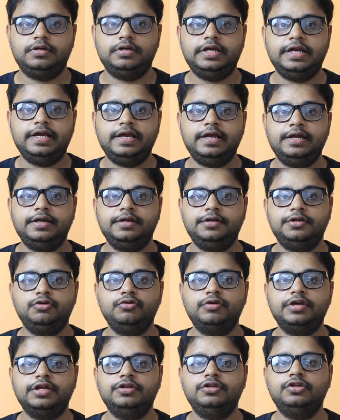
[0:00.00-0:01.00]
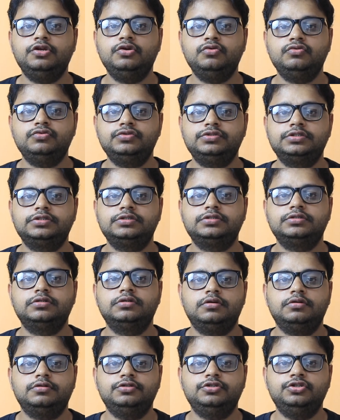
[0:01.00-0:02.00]
And you can use
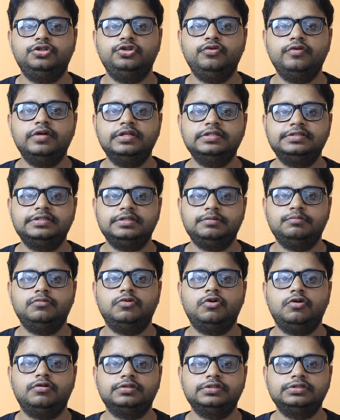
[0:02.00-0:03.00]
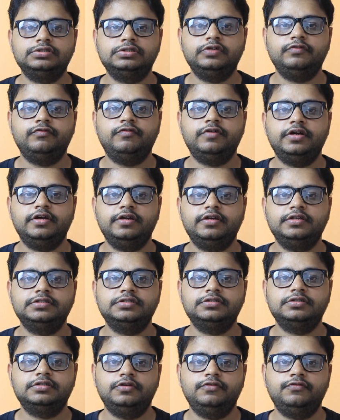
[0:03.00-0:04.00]
dual SIM on this
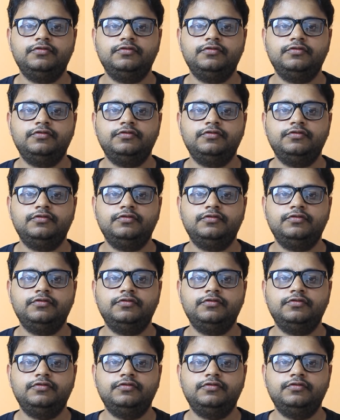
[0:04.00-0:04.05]
device